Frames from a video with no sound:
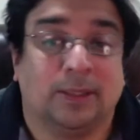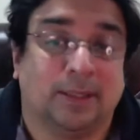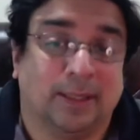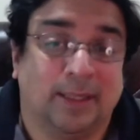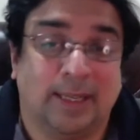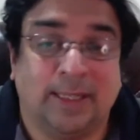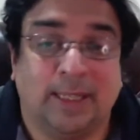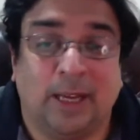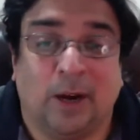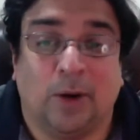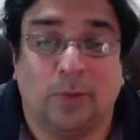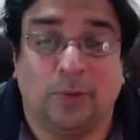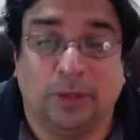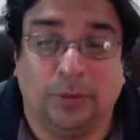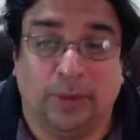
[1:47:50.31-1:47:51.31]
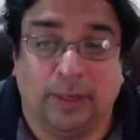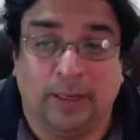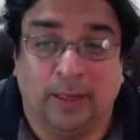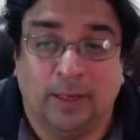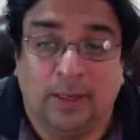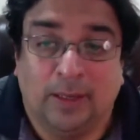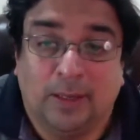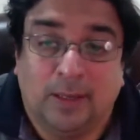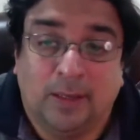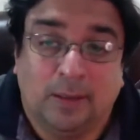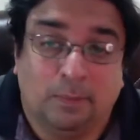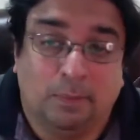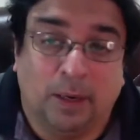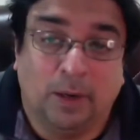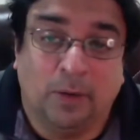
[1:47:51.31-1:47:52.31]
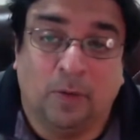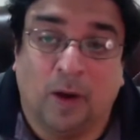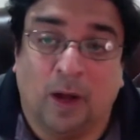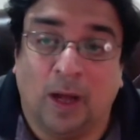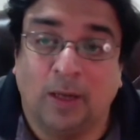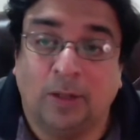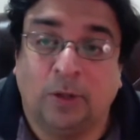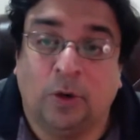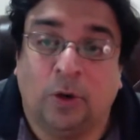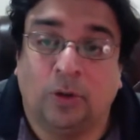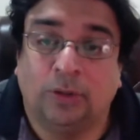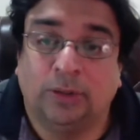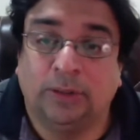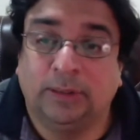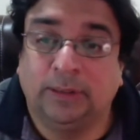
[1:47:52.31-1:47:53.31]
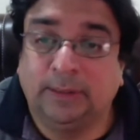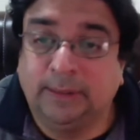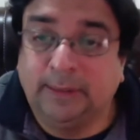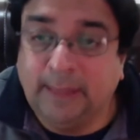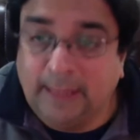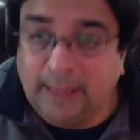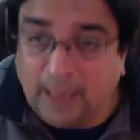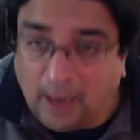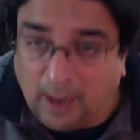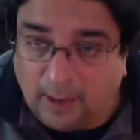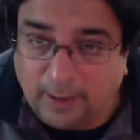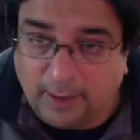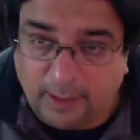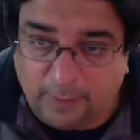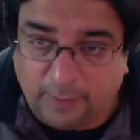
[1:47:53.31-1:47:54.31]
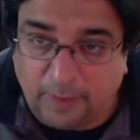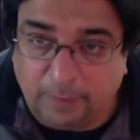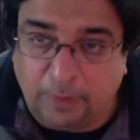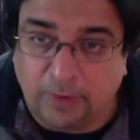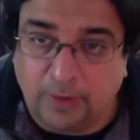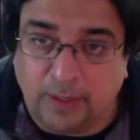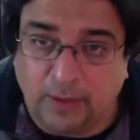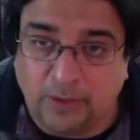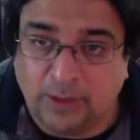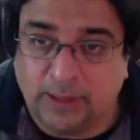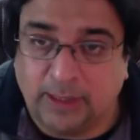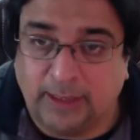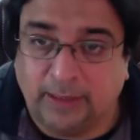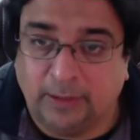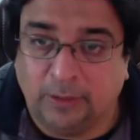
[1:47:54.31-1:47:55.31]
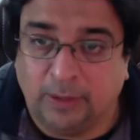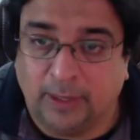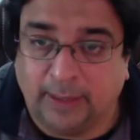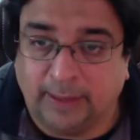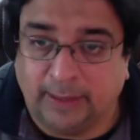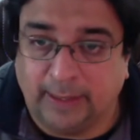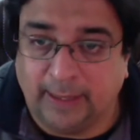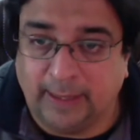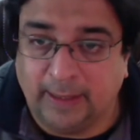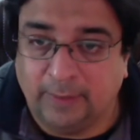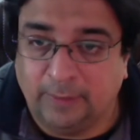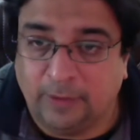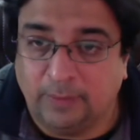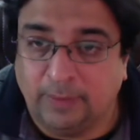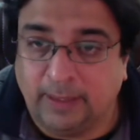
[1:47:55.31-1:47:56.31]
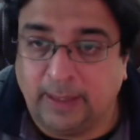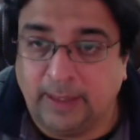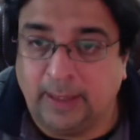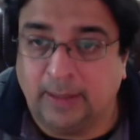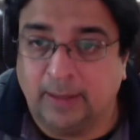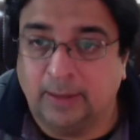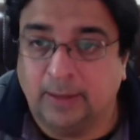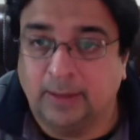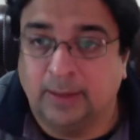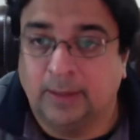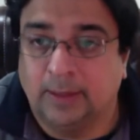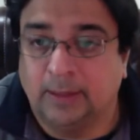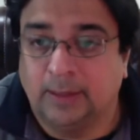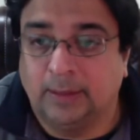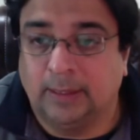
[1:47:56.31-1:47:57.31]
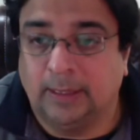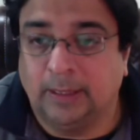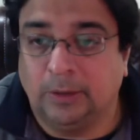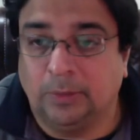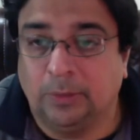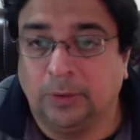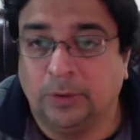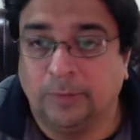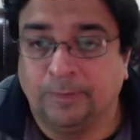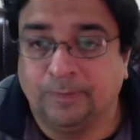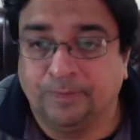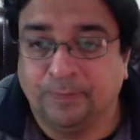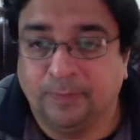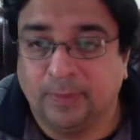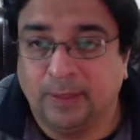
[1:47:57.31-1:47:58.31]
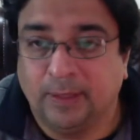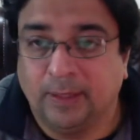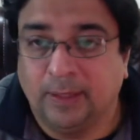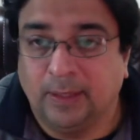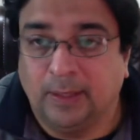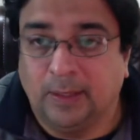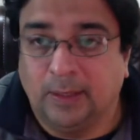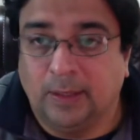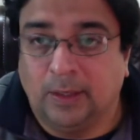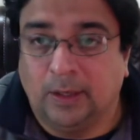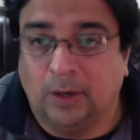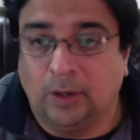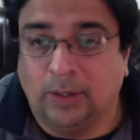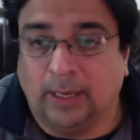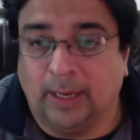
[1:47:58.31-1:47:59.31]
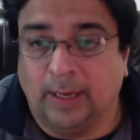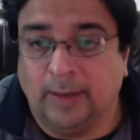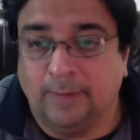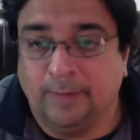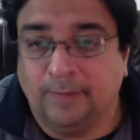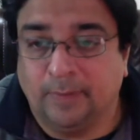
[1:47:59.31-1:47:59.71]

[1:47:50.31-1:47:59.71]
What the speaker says: Let's see how we do it. Bhagwan Khodiyar, if I pronounce it correctly, from India. Thank you, bro. Okay.